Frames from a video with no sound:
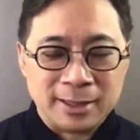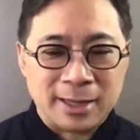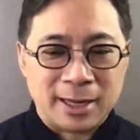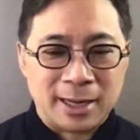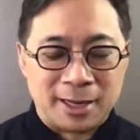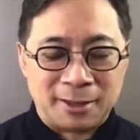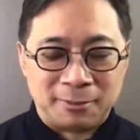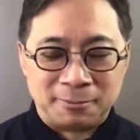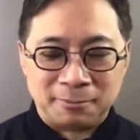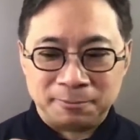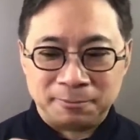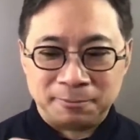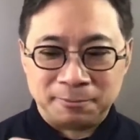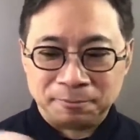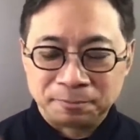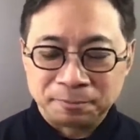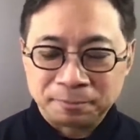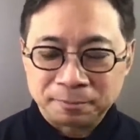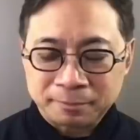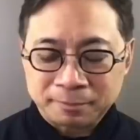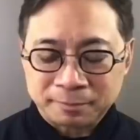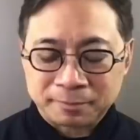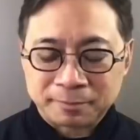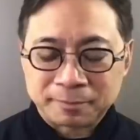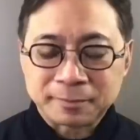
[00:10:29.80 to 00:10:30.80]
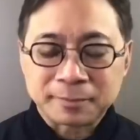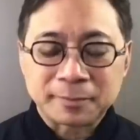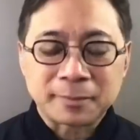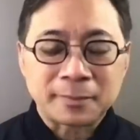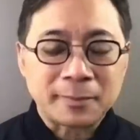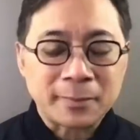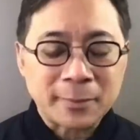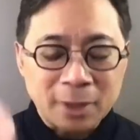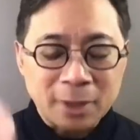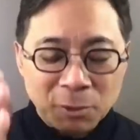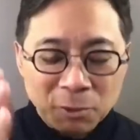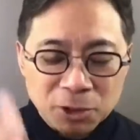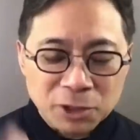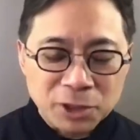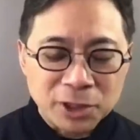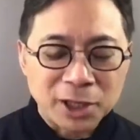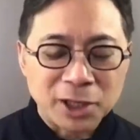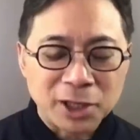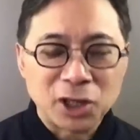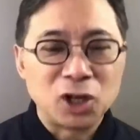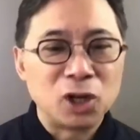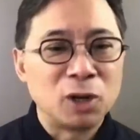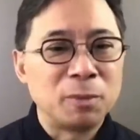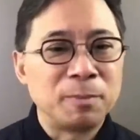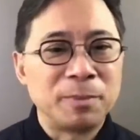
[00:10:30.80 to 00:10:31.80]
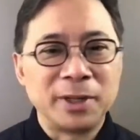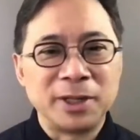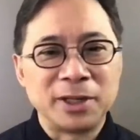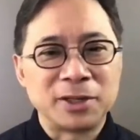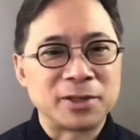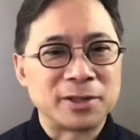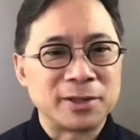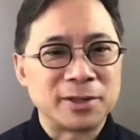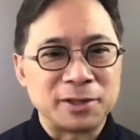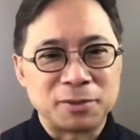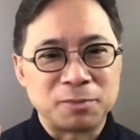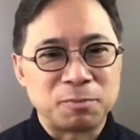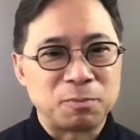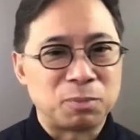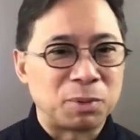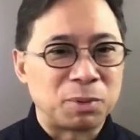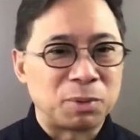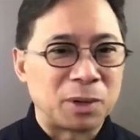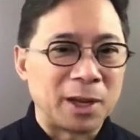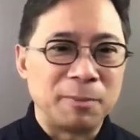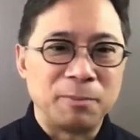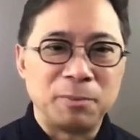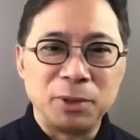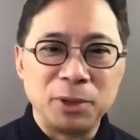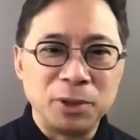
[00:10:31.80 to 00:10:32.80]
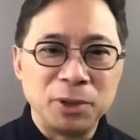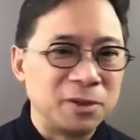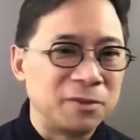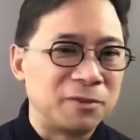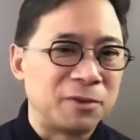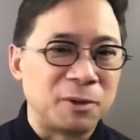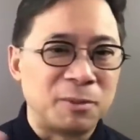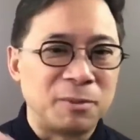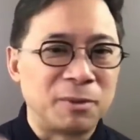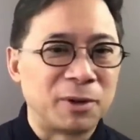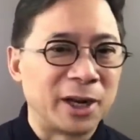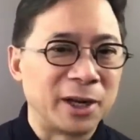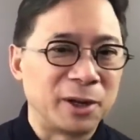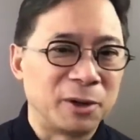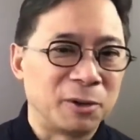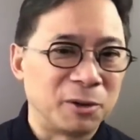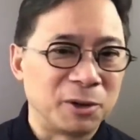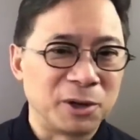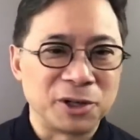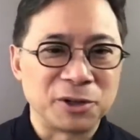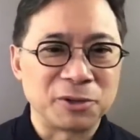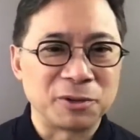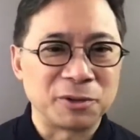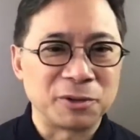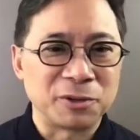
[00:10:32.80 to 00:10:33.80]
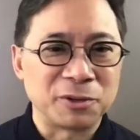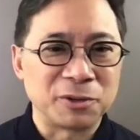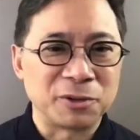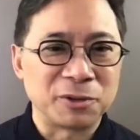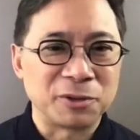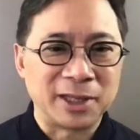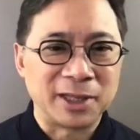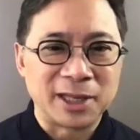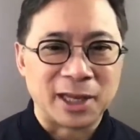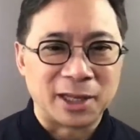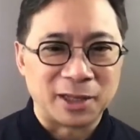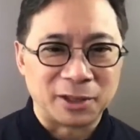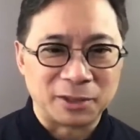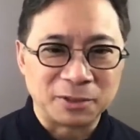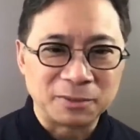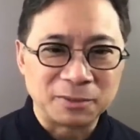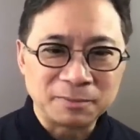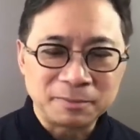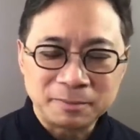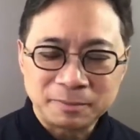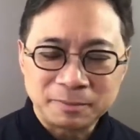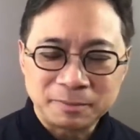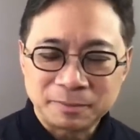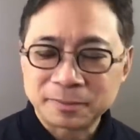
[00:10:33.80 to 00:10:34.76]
when you cut it open, it's this bright, beautiful, bright orange, a lovely color.